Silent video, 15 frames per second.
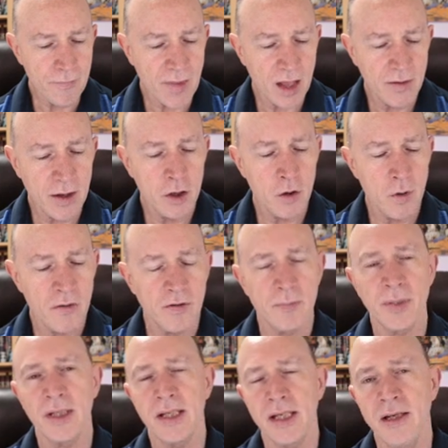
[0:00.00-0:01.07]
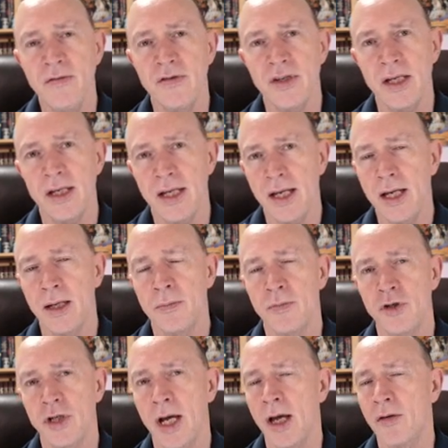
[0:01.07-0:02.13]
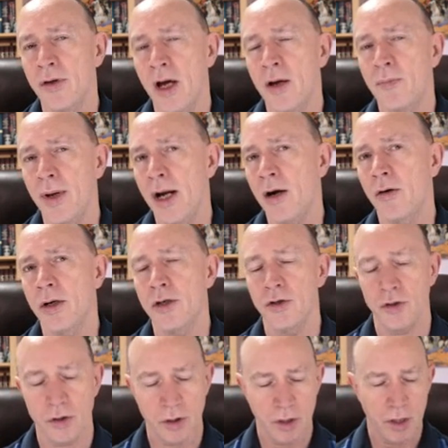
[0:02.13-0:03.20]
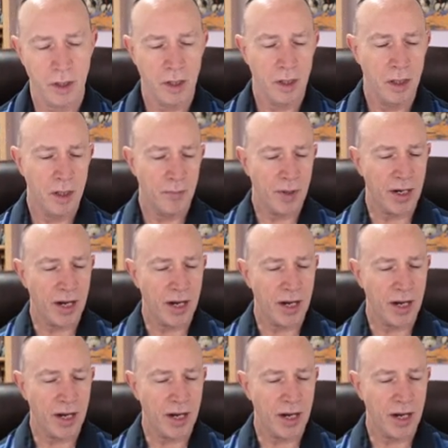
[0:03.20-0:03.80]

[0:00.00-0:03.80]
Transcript: that whoever believes in him shall not perish, but